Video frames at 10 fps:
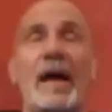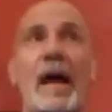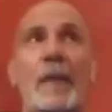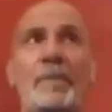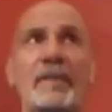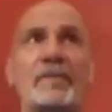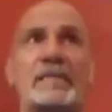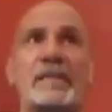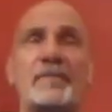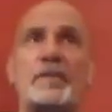a bit of a
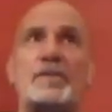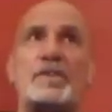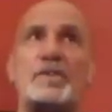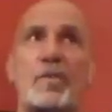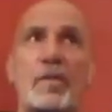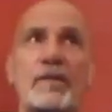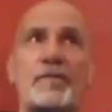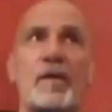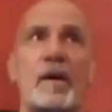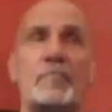different story
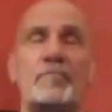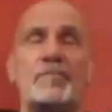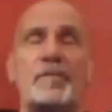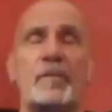from